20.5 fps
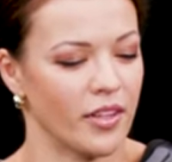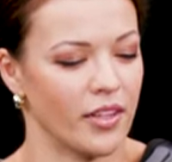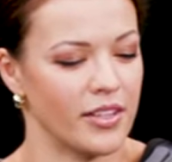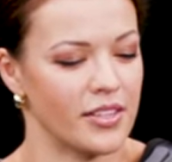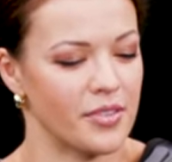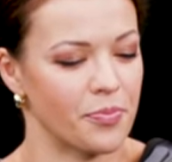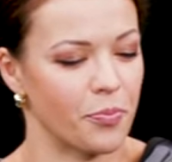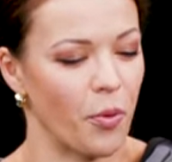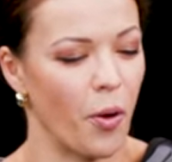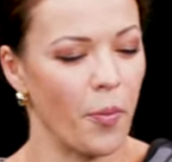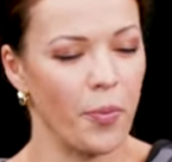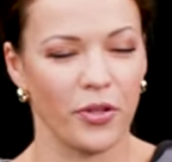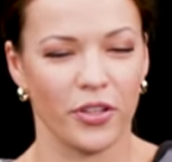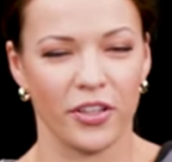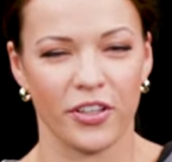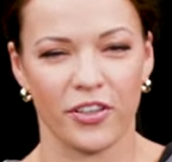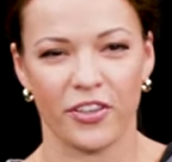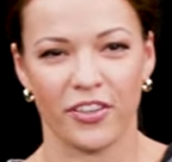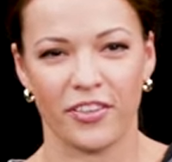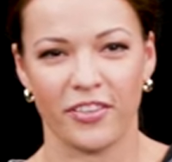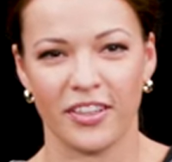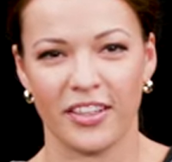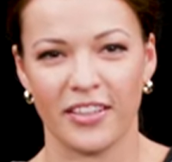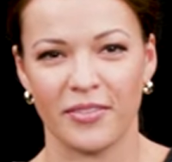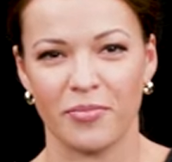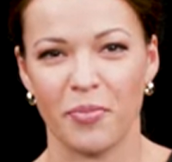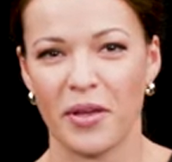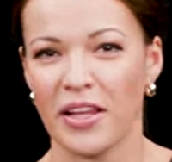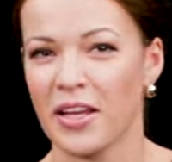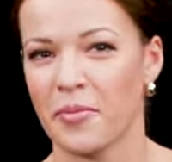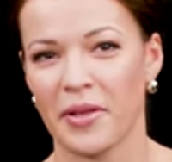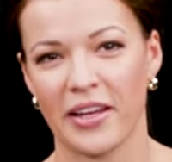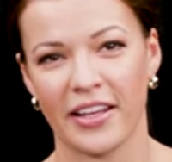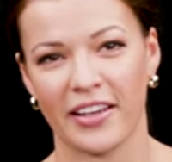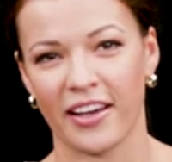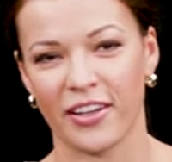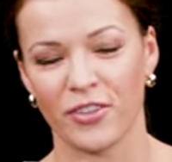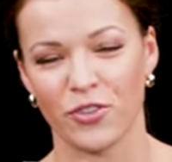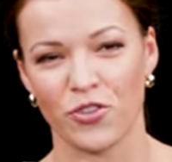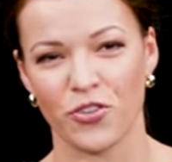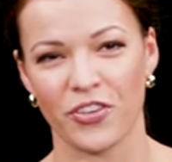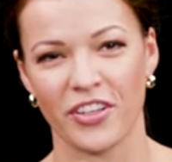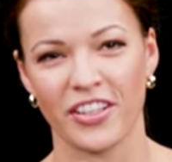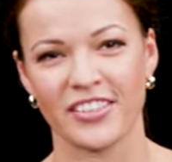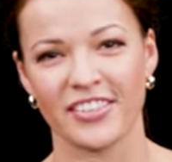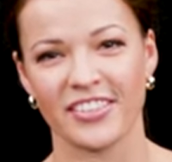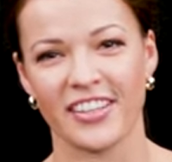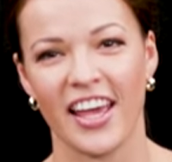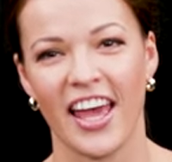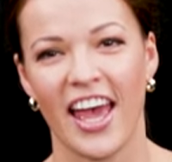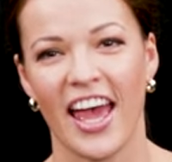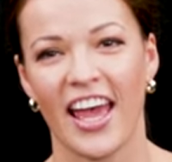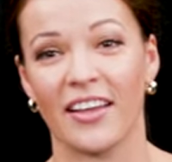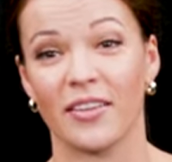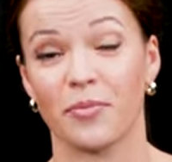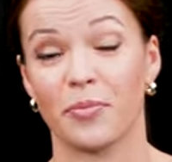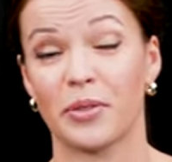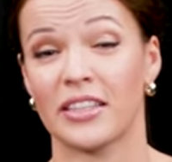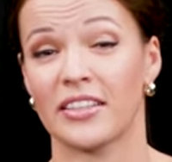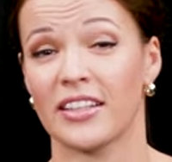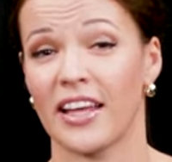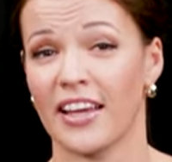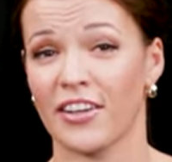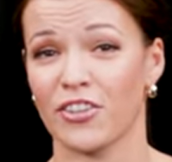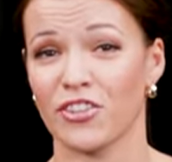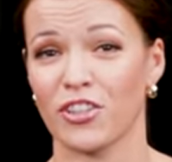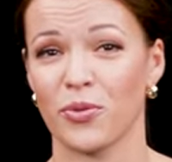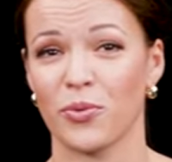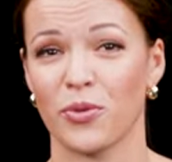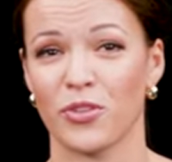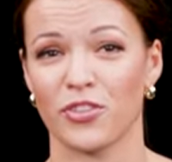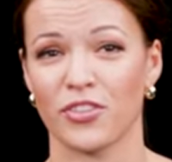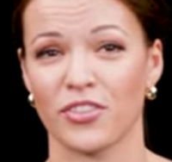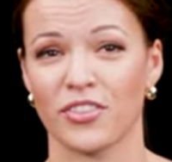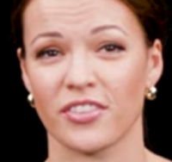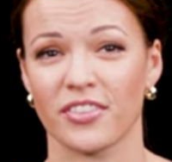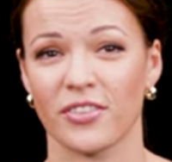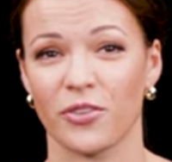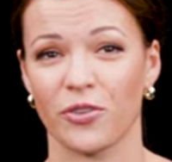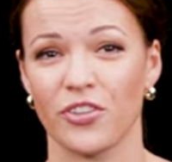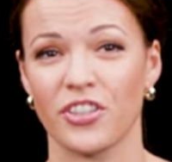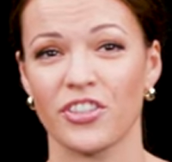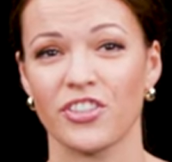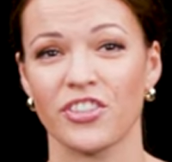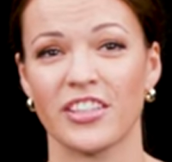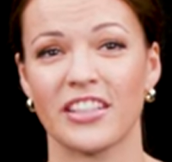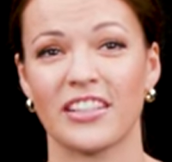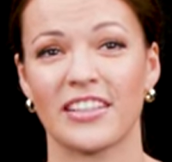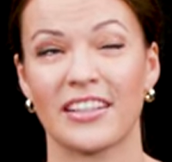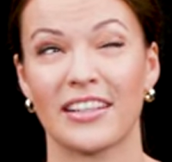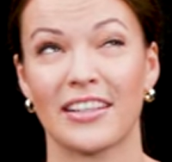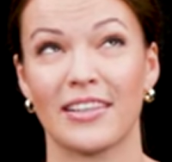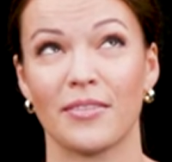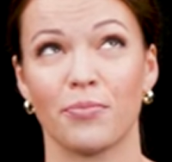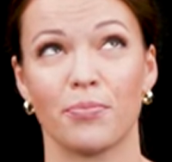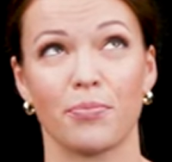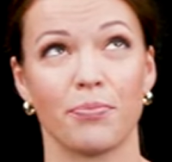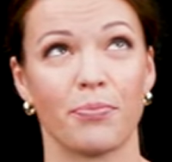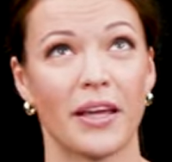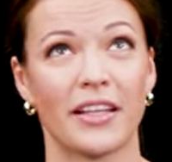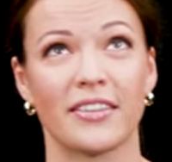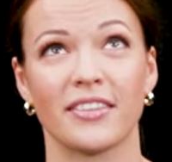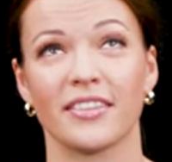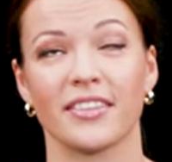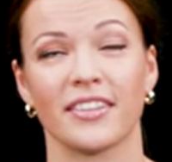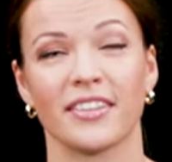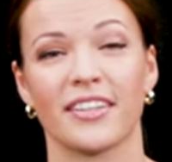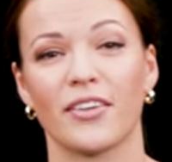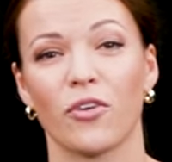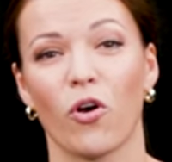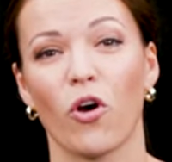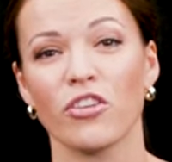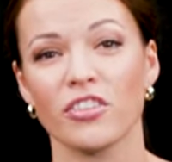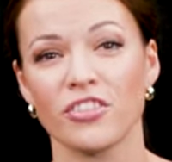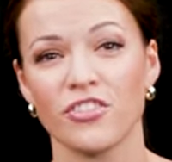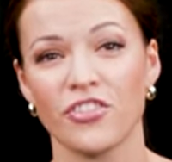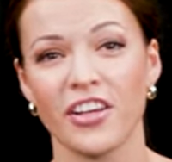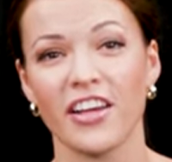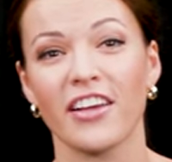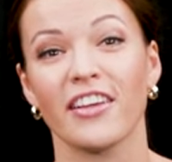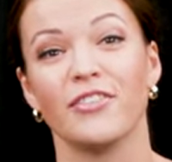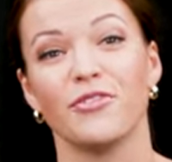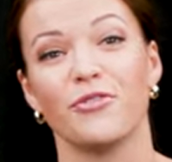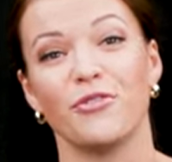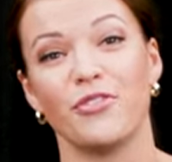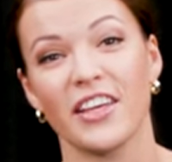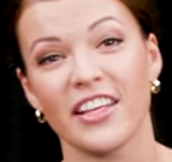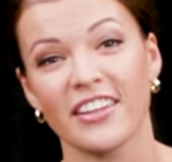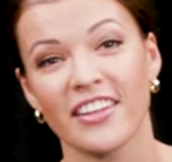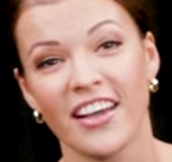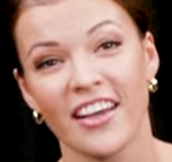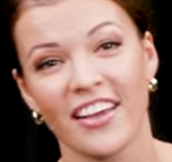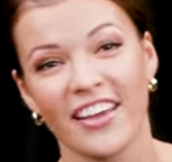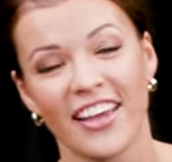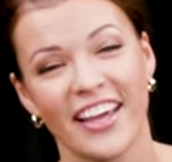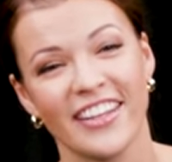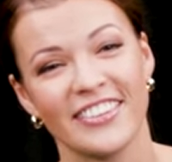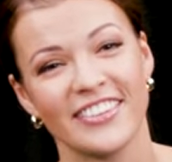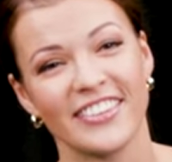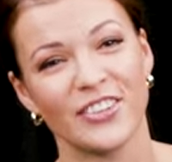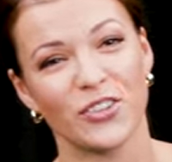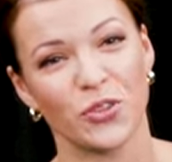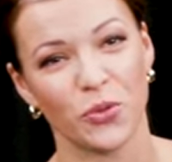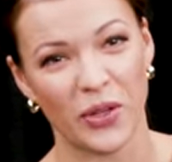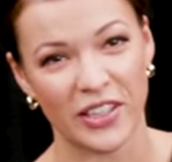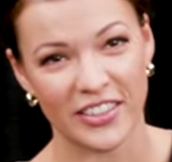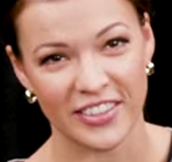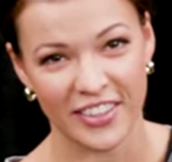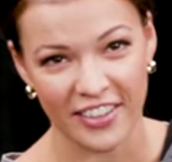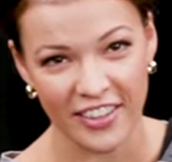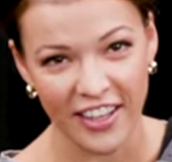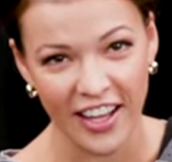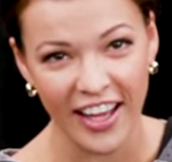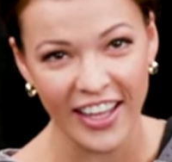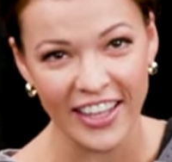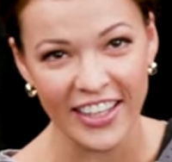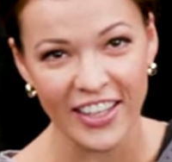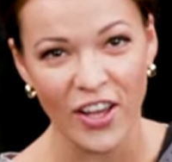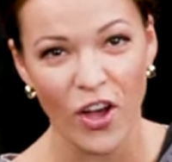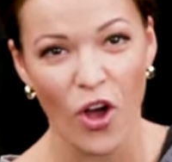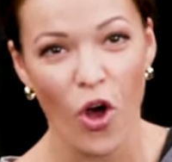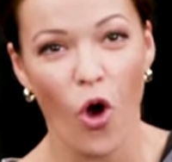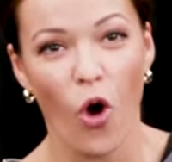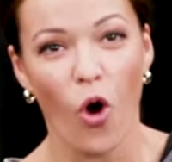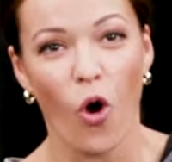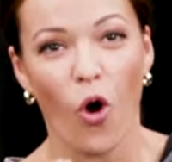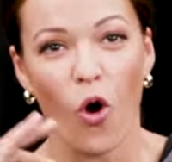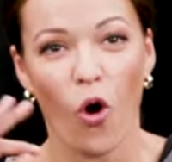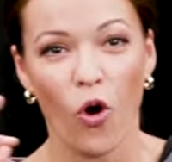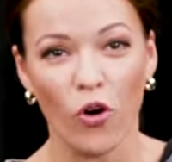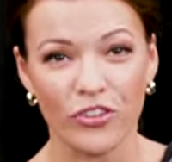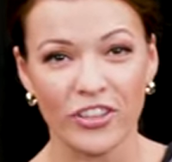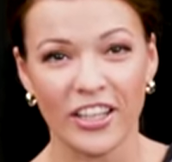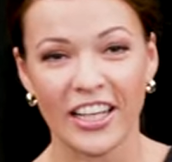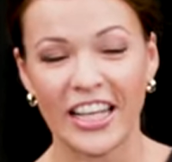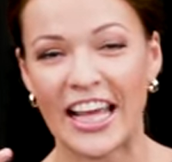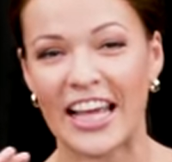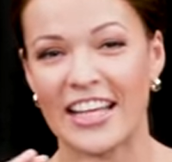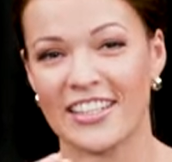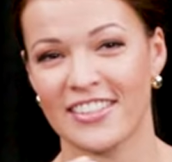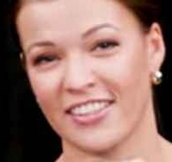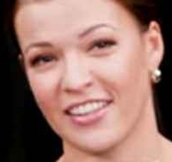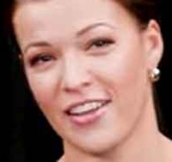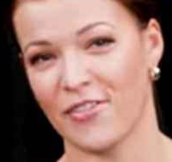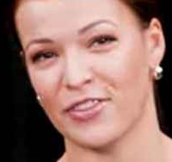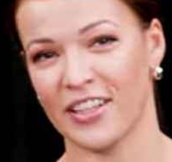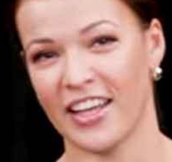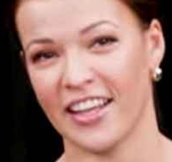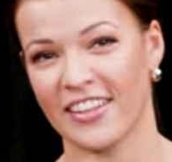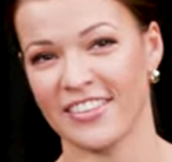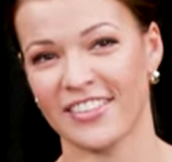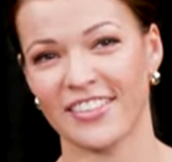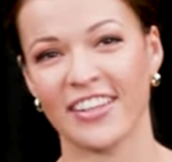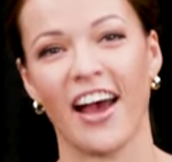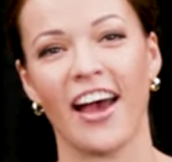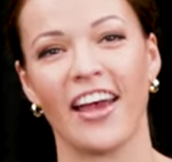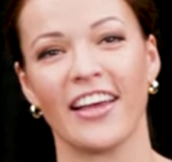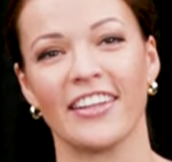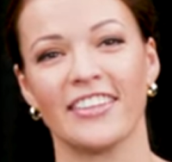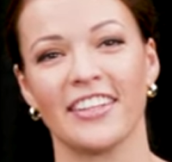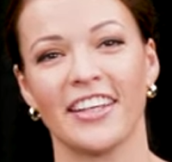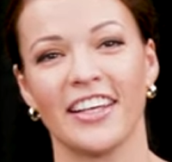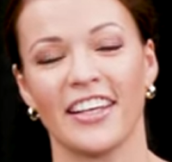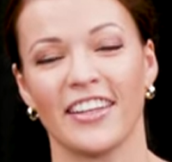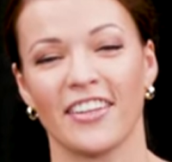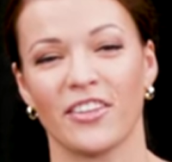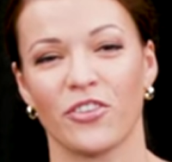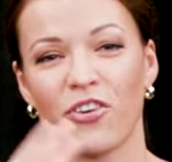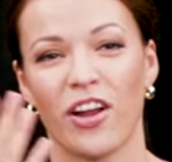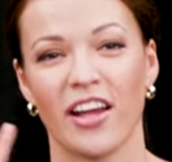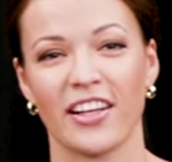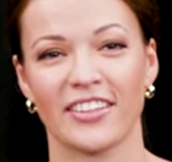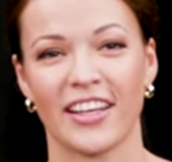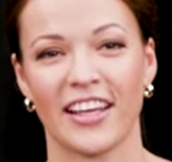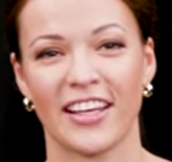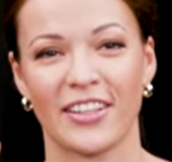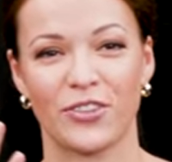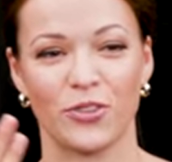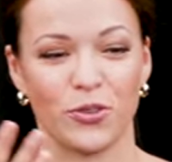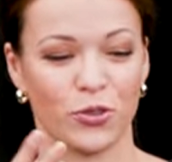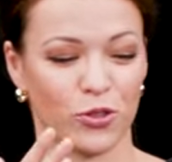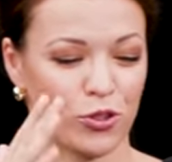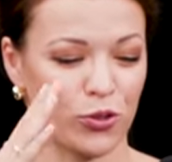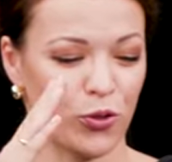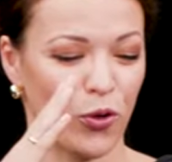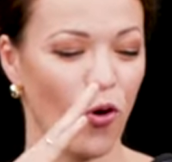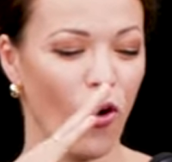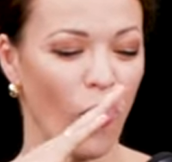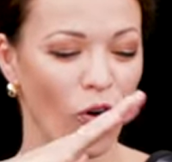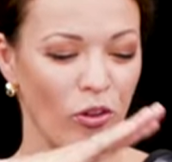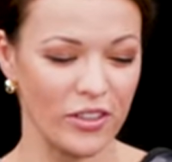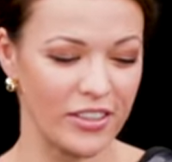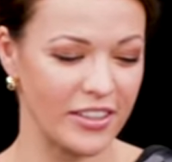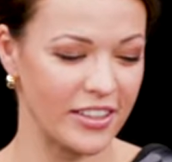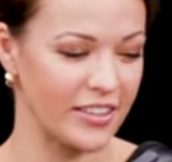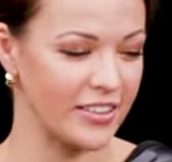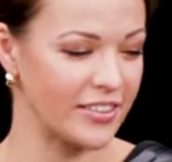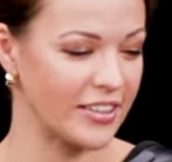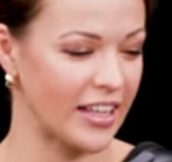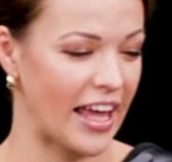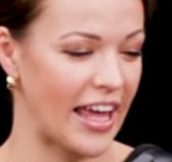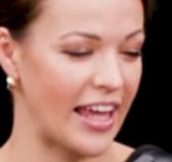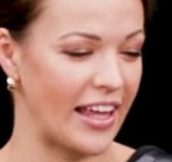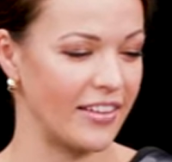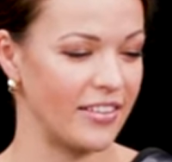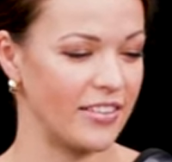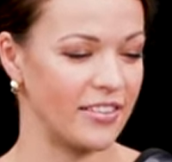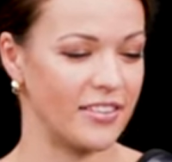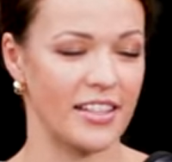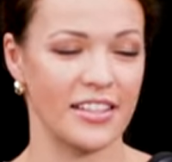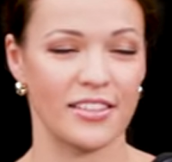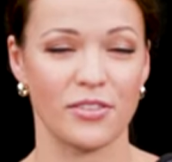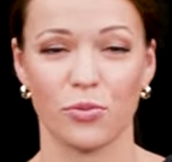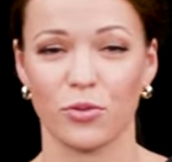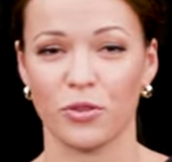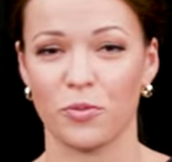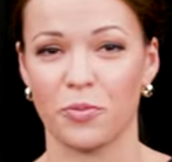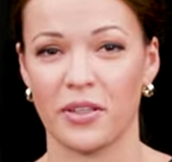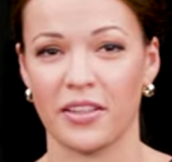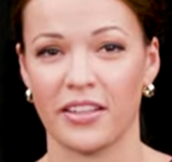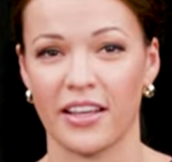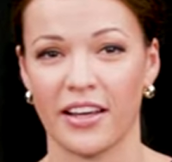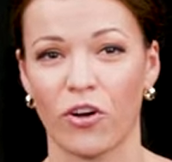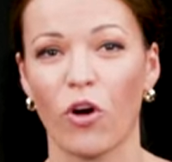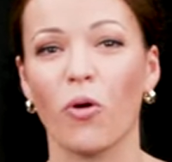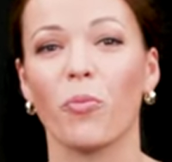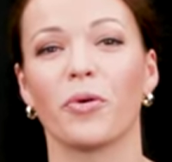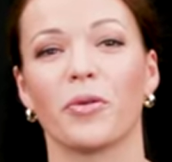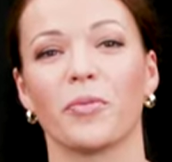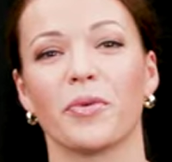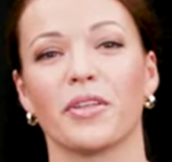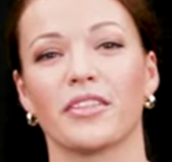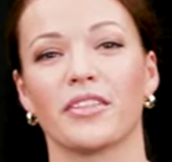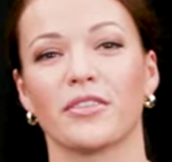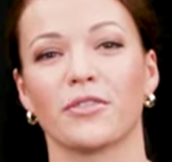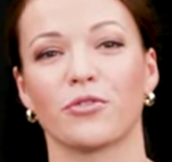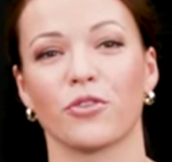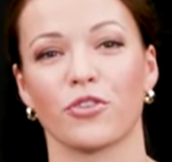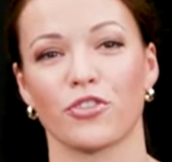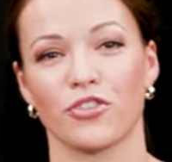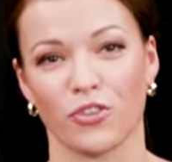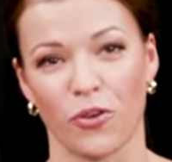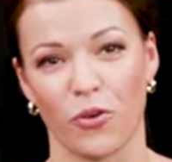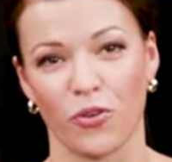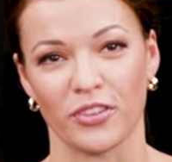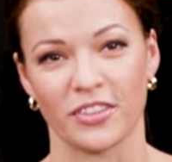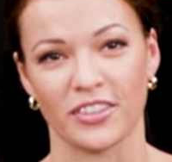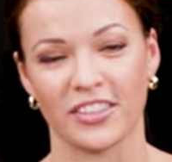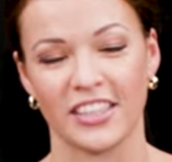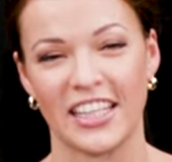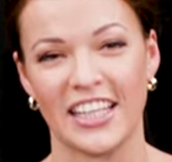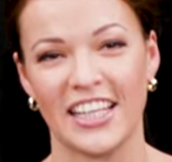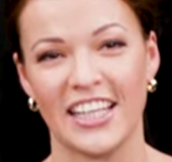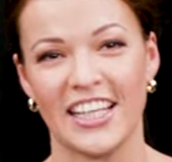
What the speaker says: It's popular in many, many countries, but it actually was originally patented in Austria, in Vienna, 1829, only as a left-hand side. The right hand used to hold it, and this would be the accompaniment for songs.